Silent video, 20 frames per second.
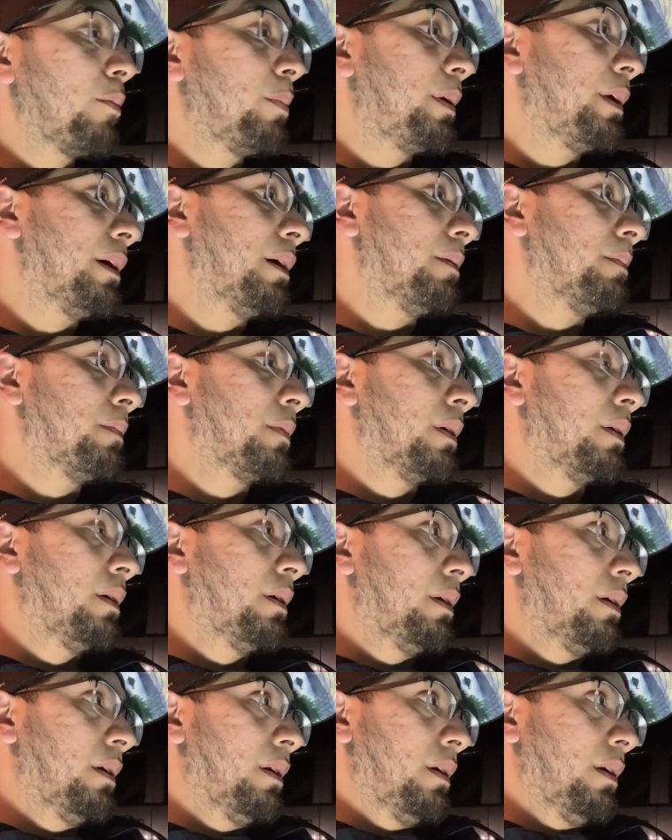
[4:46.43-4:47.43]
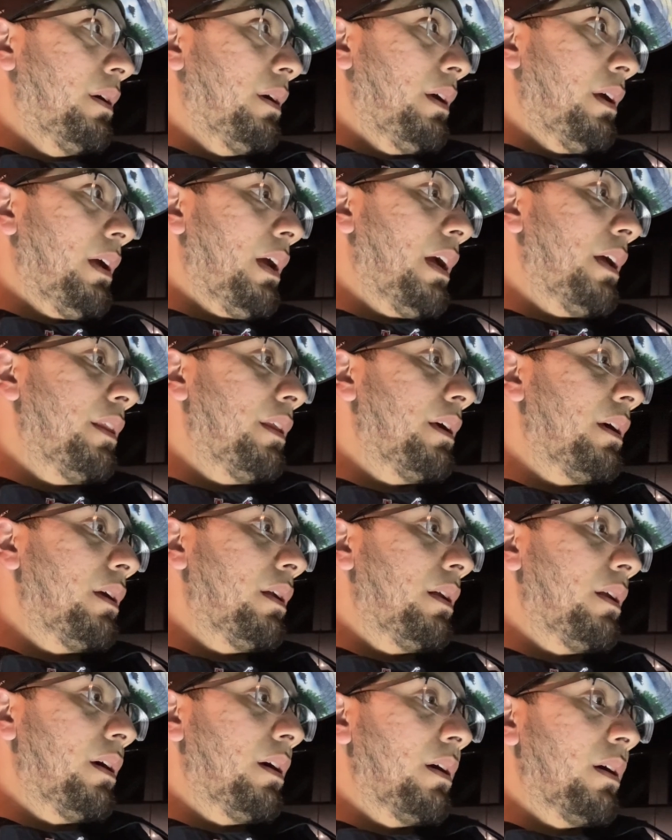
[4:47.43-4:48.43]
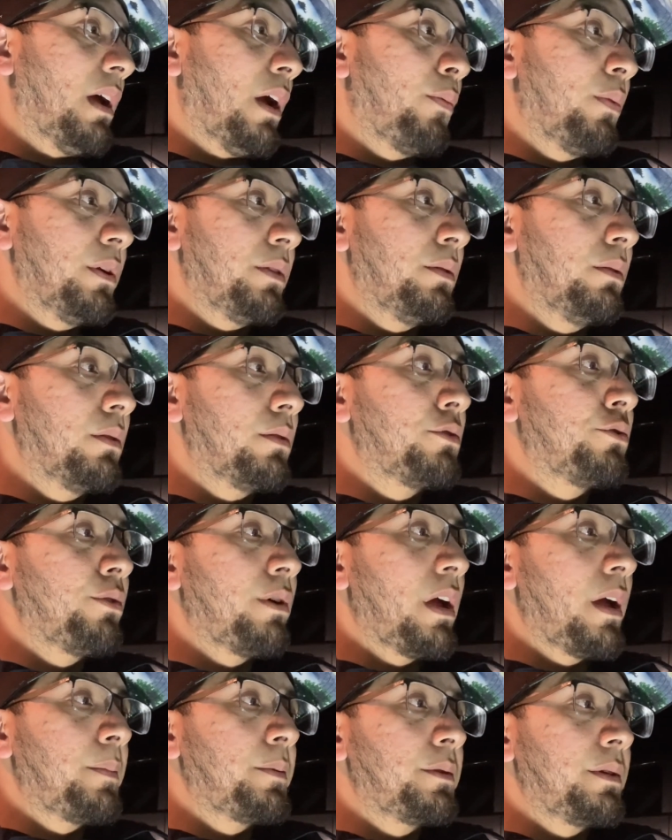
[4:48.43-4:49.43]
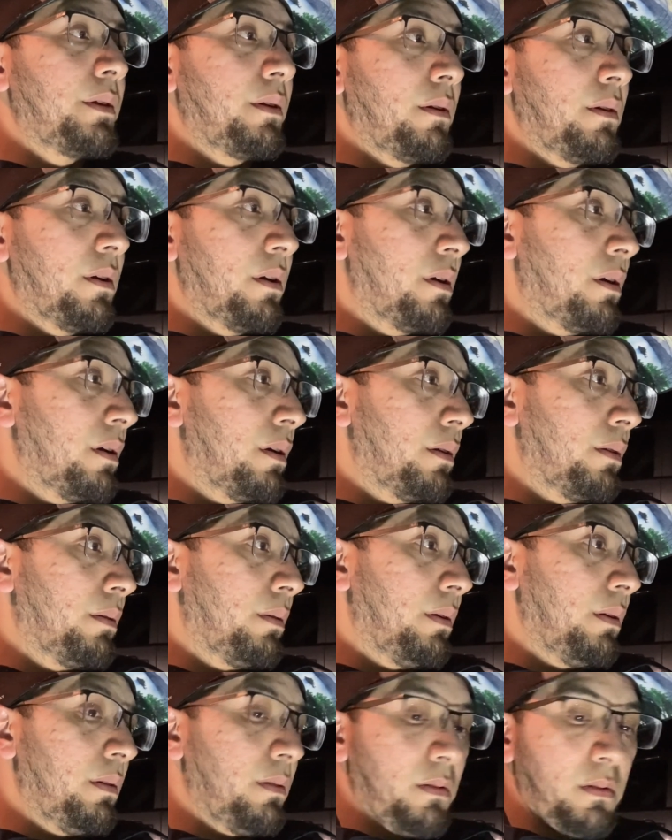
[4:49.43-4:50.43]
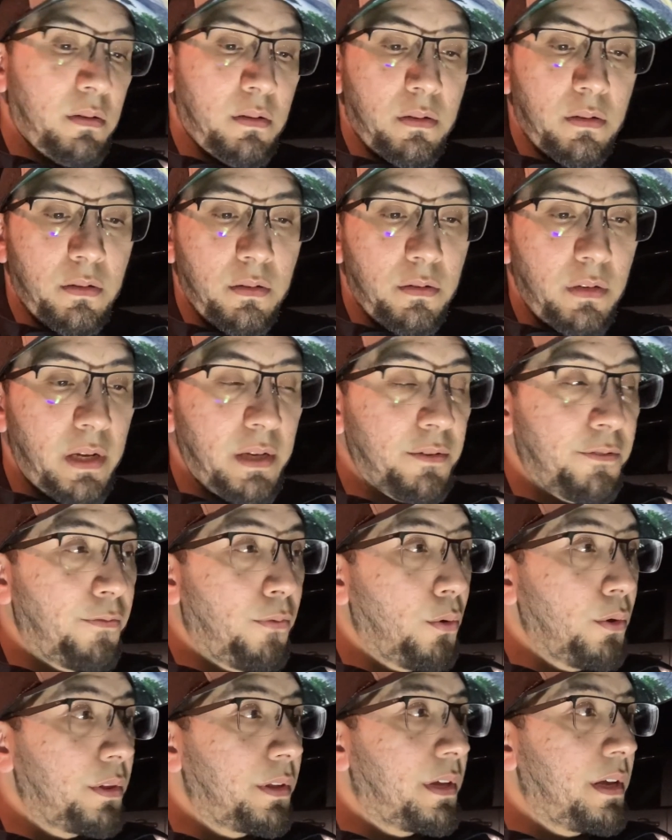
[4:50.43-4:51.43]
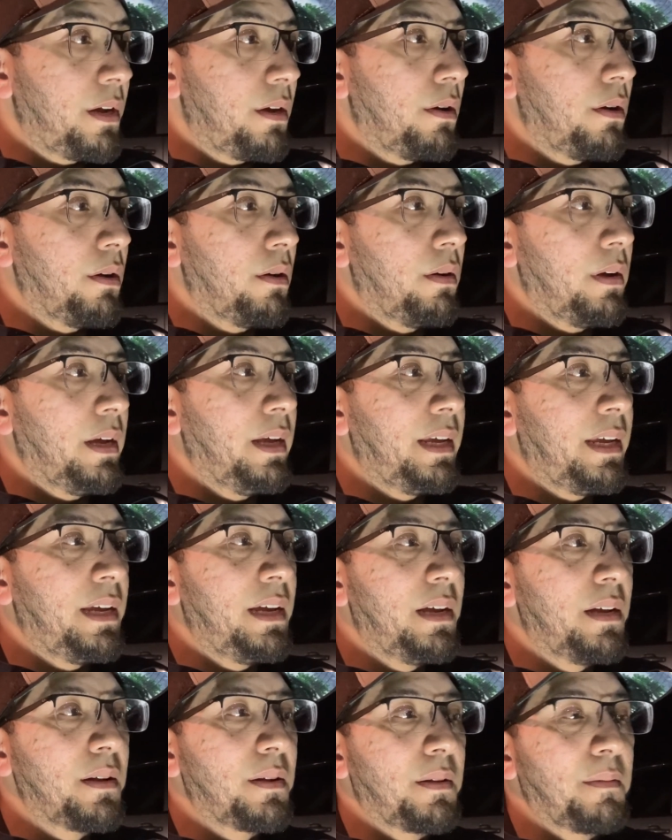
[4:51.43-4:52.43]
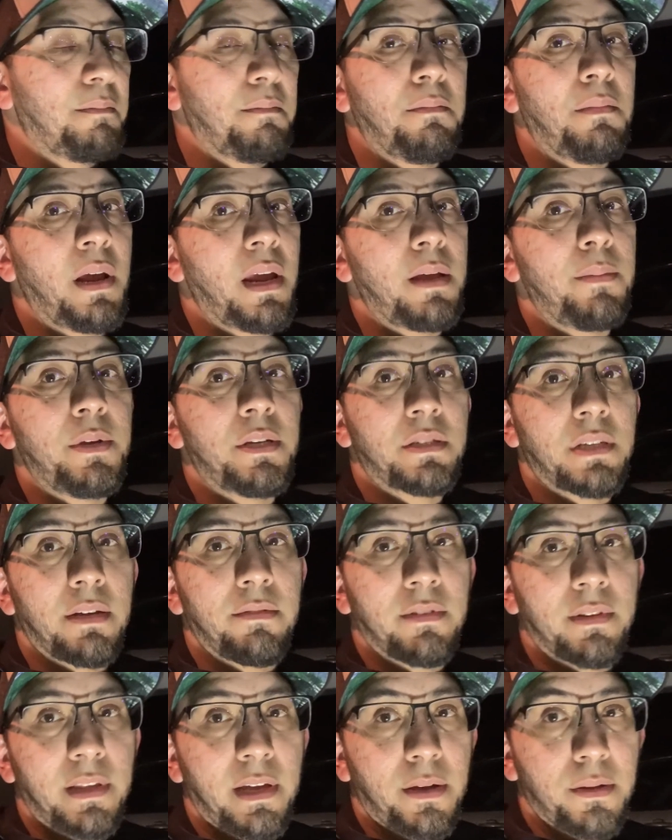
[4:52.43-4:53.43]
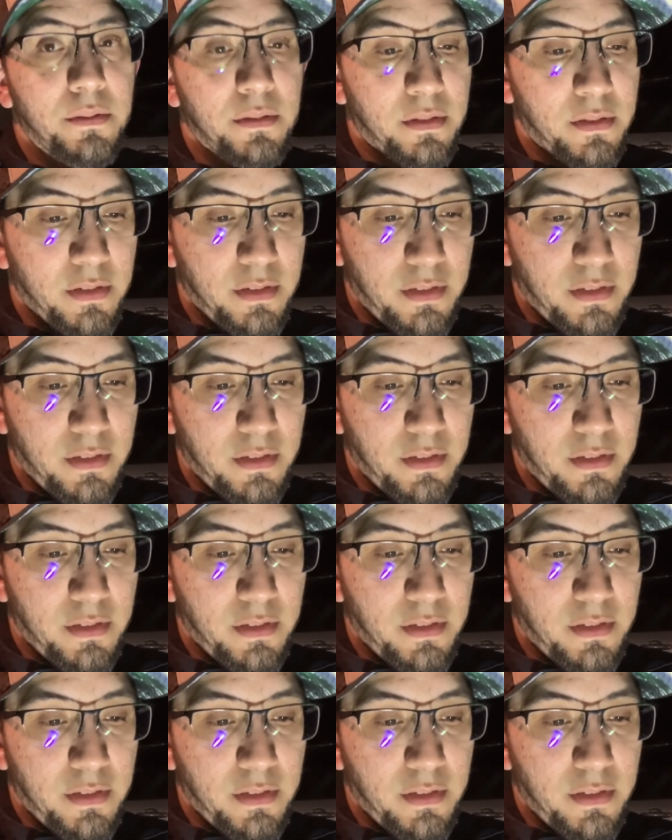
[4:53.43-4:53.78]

RPM, and then I went through the traps. In fourth gear, it hit maybe 7,000.